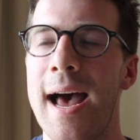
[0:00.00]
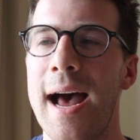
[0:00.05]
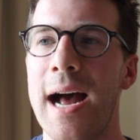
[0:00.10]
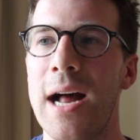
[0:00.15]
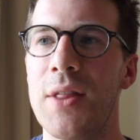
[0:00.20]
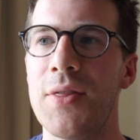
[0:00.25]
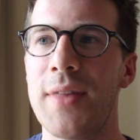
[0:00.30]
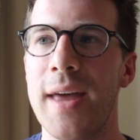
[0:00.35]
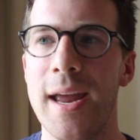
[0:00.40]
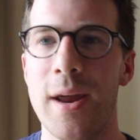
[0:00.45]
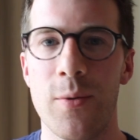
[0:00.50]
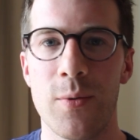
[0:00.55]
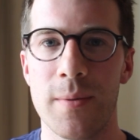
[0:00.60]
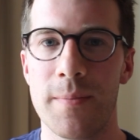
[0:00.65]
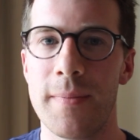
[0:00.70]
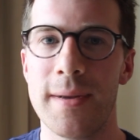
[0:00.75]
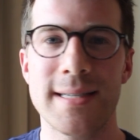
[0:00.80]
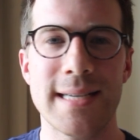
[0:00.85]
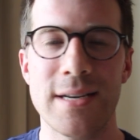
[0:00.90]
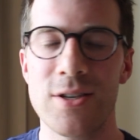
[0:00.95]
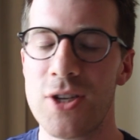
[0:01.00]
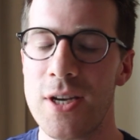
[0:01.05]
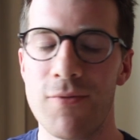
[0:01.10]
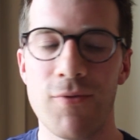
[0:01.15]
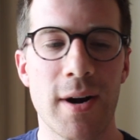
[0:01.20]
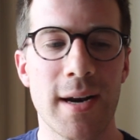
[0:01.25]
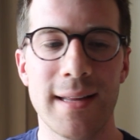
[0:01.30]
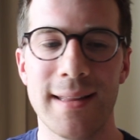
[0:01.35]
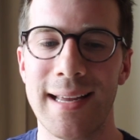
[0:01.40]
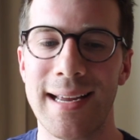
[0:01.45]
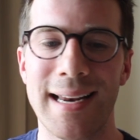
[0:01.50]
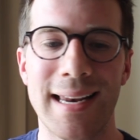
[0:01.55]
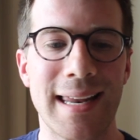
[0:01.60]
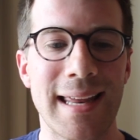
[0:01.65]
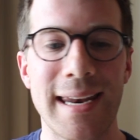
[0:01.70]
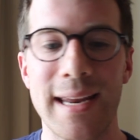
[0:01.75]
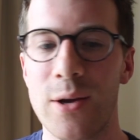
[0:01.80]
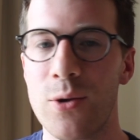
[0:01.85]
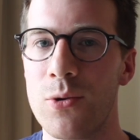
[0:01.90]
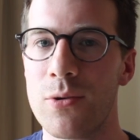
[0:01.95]
And they were essentially running the
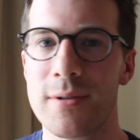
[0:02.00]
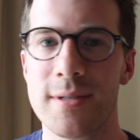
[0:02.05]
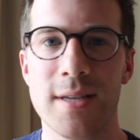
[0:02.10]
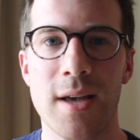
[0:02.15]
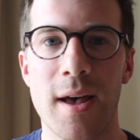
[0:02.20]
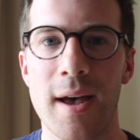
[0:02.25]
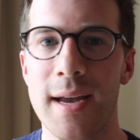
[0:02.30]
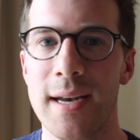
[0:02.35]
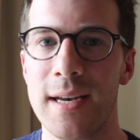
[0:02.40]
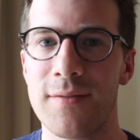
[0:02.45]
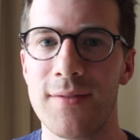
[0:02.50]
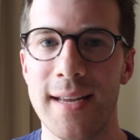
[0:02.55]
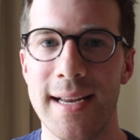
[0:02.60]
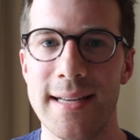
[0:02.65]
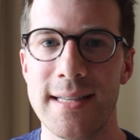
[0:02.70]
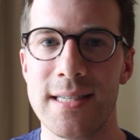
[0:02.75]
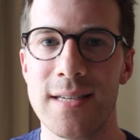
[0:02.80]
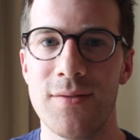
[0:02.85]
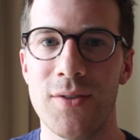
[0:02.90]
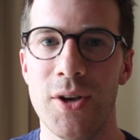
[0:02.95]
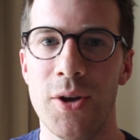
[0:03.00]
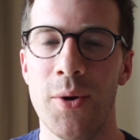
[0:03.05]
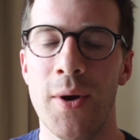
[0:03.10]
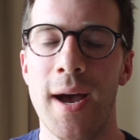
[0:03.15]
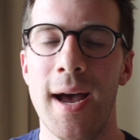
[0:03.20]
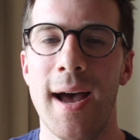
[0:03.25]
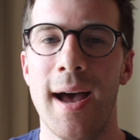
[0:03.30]
clinical side of the interview.